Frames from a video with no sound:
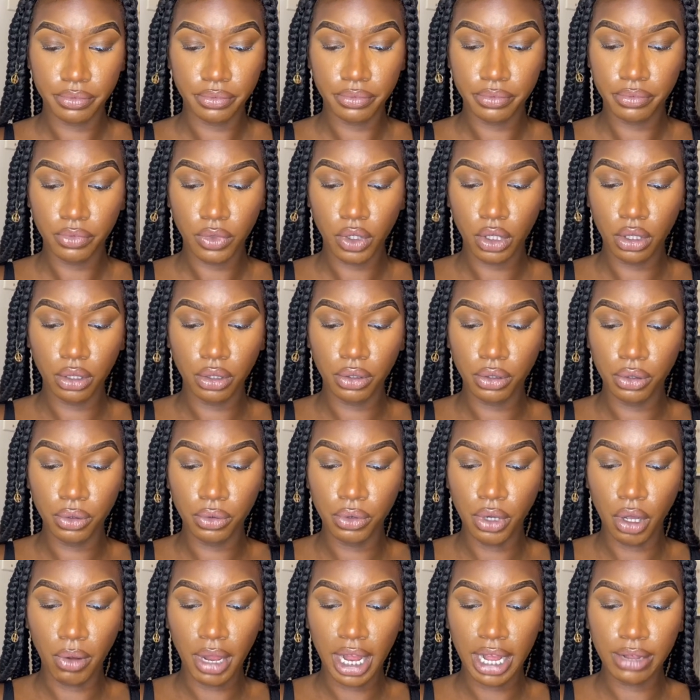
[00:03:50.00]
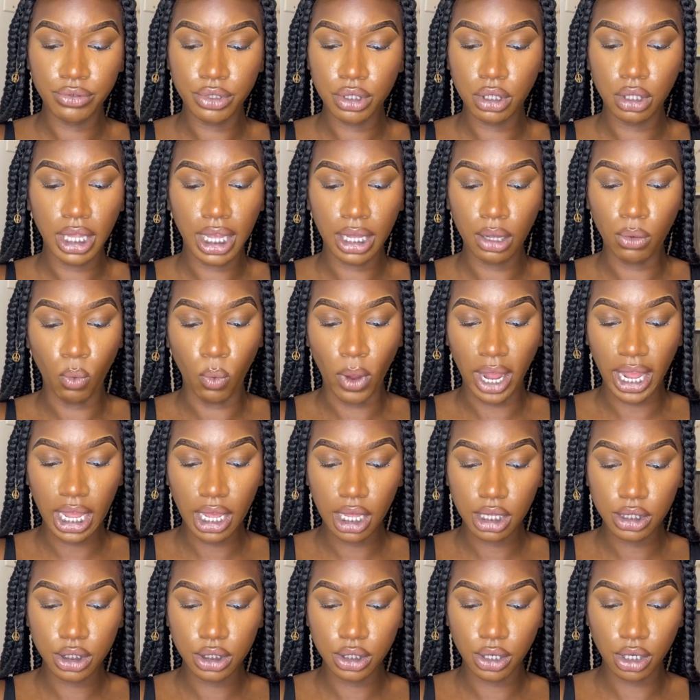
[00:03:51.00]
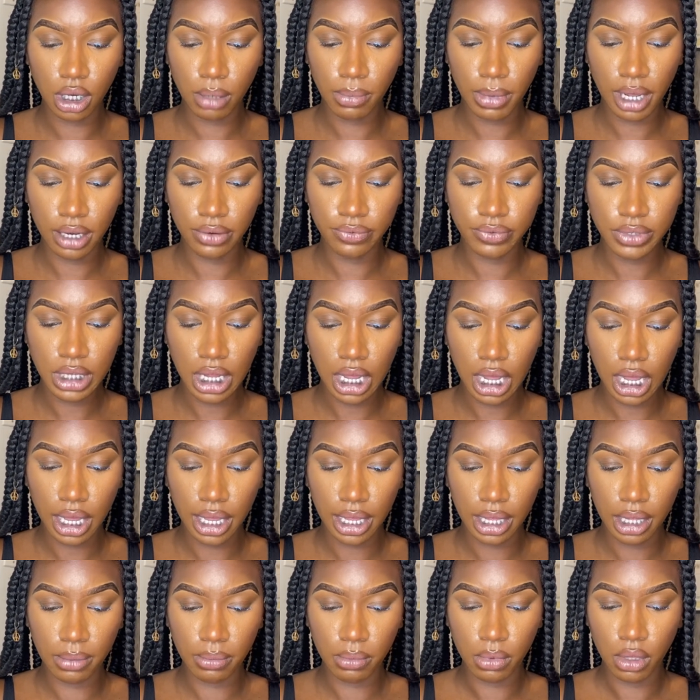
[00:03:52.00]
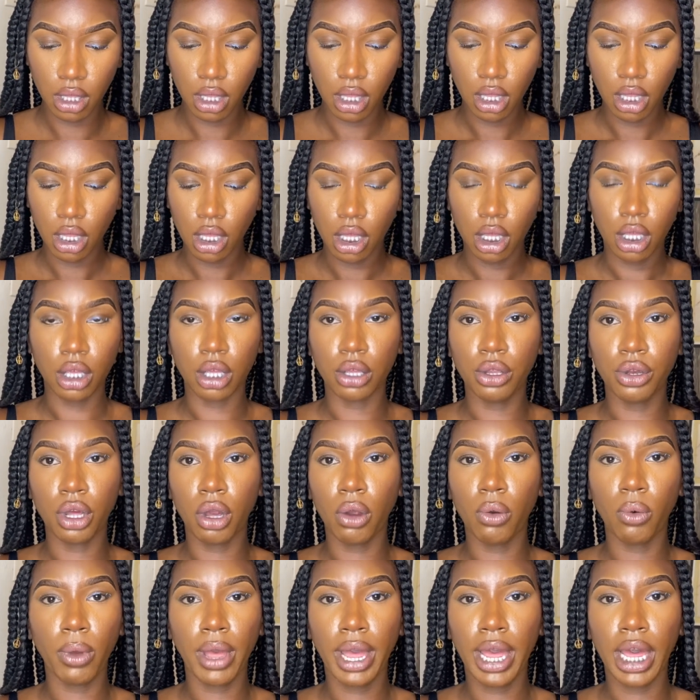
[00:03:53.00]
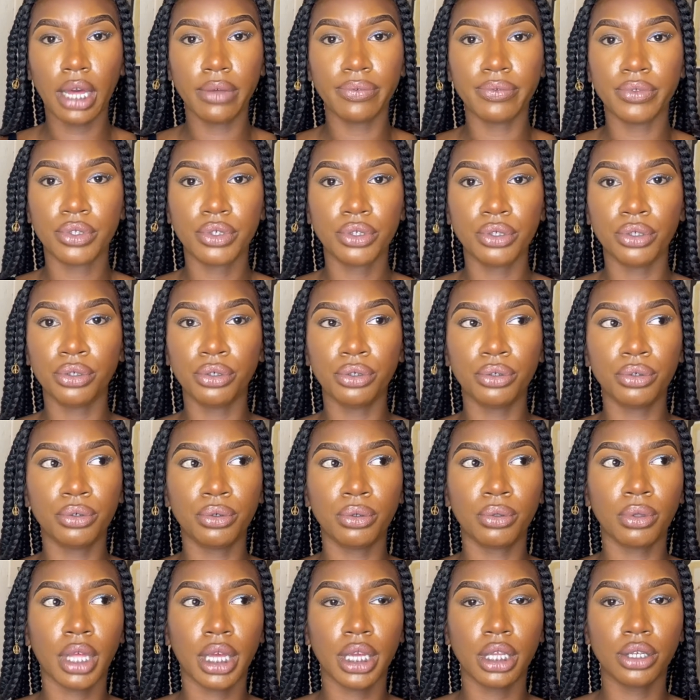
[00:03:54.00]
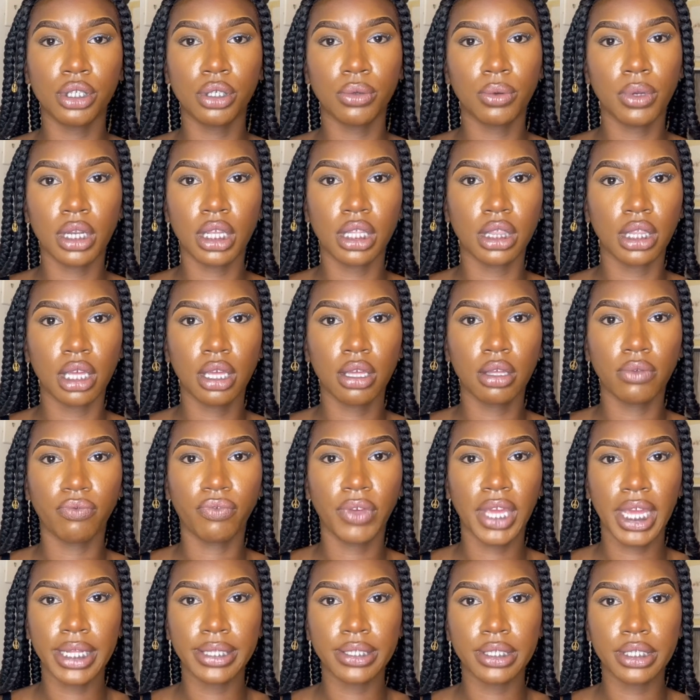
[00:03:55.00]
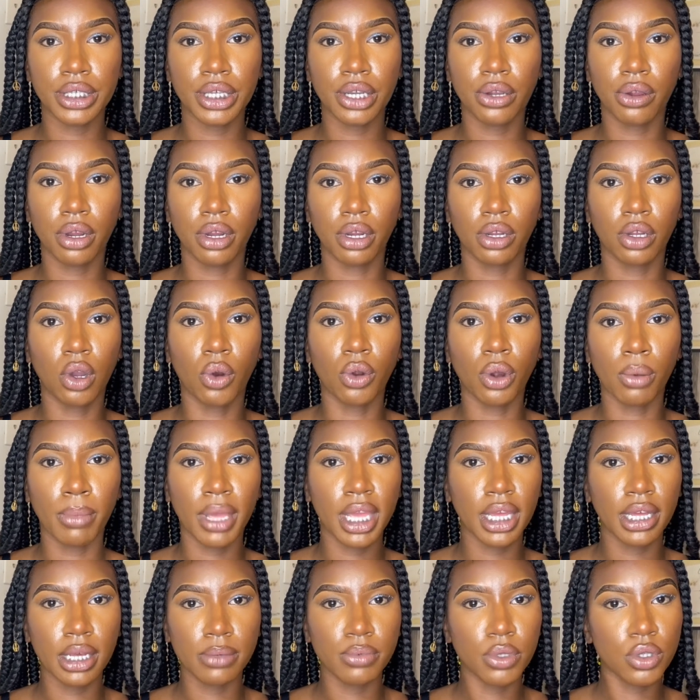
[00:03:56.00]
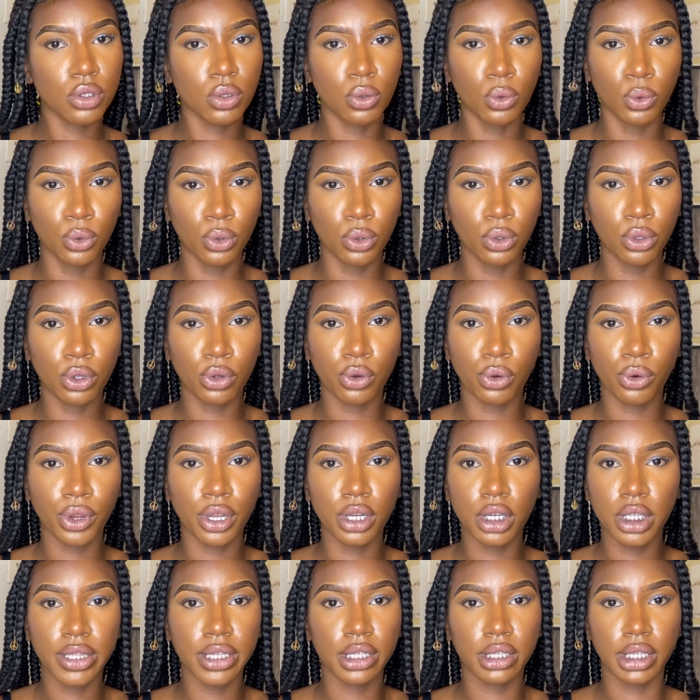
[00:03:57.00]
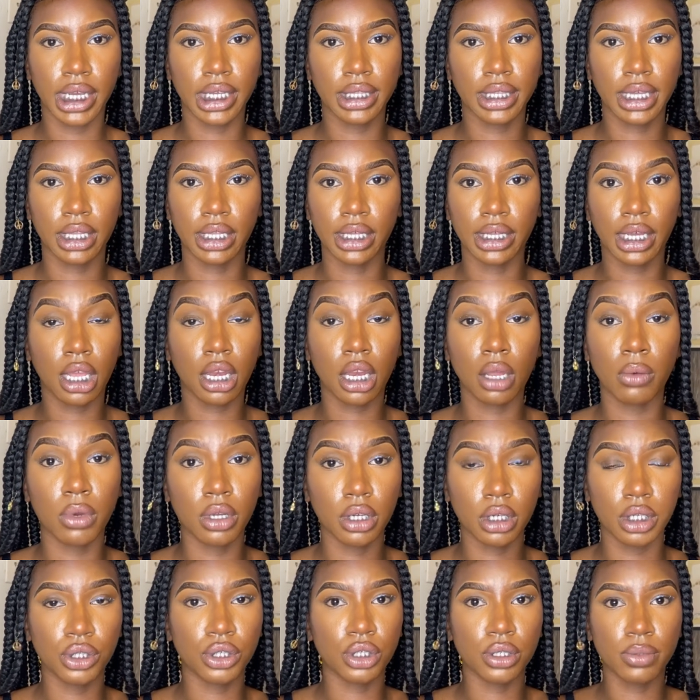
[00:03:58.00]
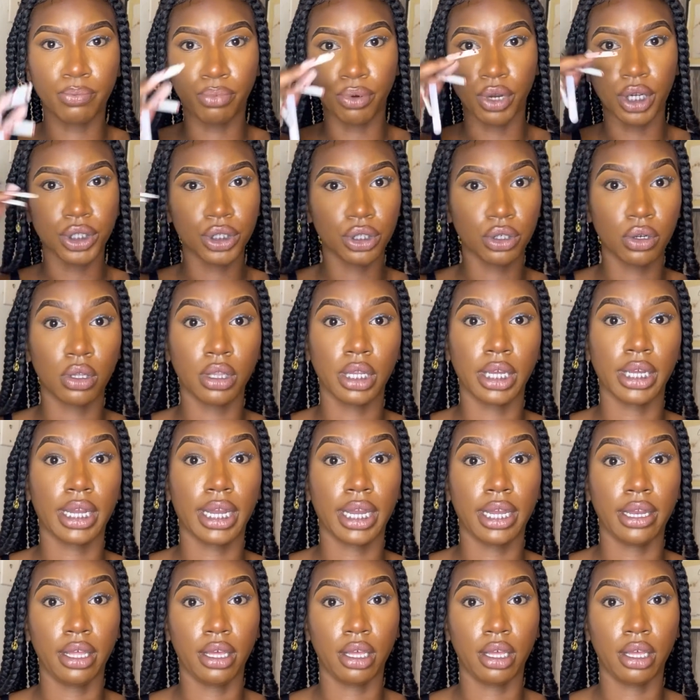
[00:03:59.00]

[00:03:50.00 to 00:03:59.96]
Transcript: You don't have to like wait a certain amount of time. You don't have to like do anything fancy or go to makeup school or anything like that. Like anyone can just brush it on like I did,